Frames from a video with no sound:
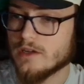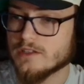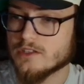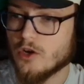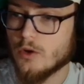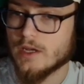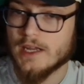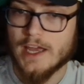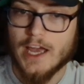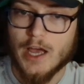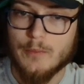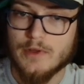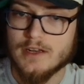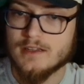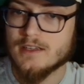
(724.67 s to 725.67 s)
is going to
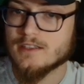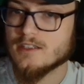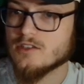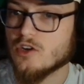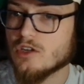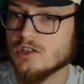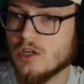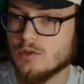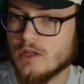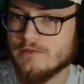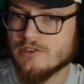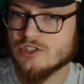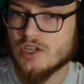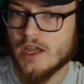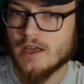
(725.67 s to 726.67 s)
happen. And this is our
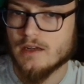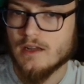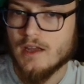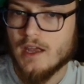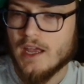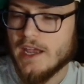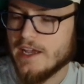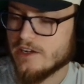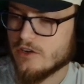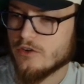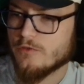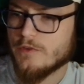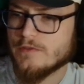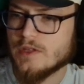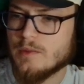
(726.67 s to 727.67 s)
low-level jet,
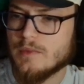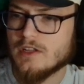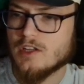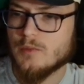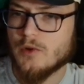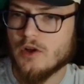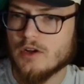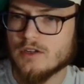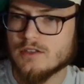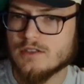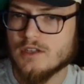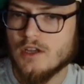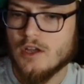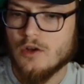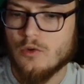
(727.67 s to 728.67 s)
850 millibars,
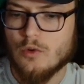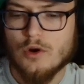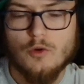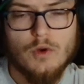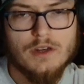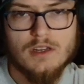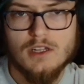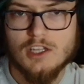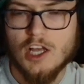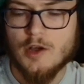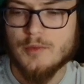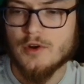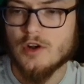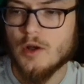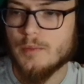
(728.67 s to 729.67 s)
or 1
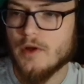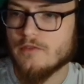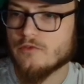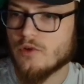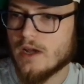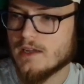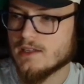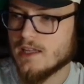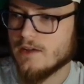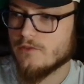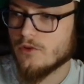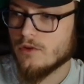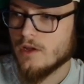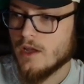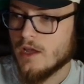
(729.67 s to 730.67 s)
kilometer above ground
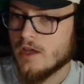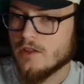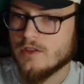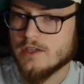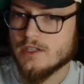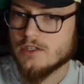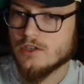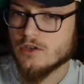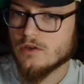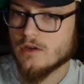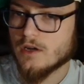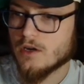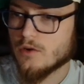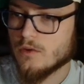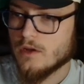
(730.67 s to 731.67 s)
level. The
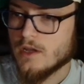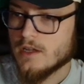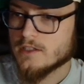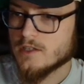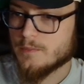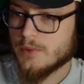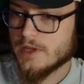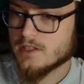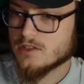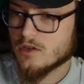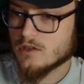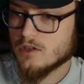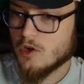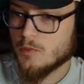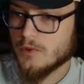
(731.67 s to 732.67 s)
Euro depicts our
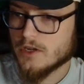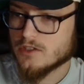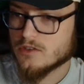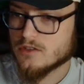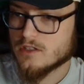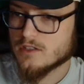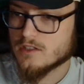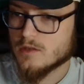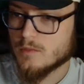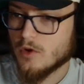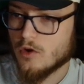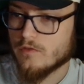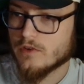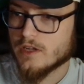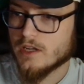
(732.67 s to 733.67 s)
low-pressure system
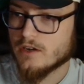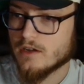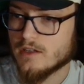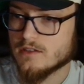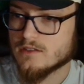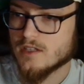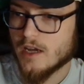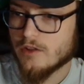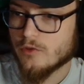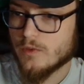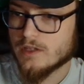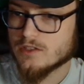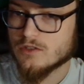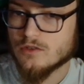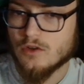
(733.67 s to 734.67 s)
over here in
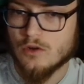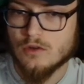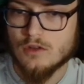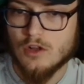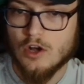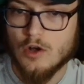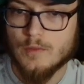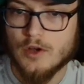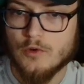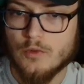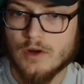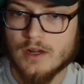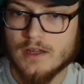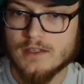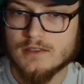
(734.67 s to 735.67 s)
southwestern Oklahoma,
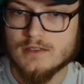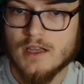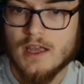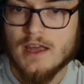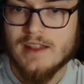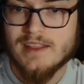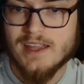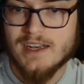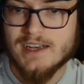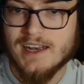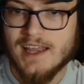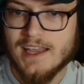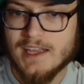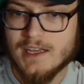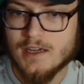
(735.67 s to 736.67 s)
whereas the
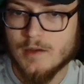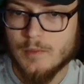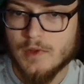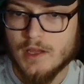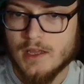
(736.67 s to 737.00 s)
NAM